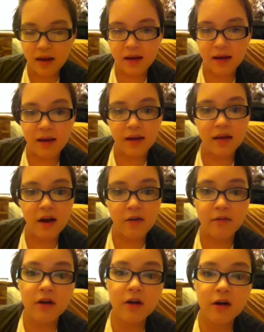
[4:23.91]

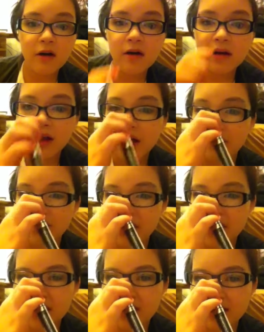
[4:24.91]
CoverGirl,
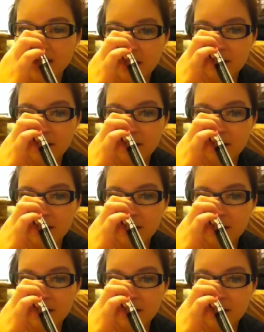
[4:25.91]
because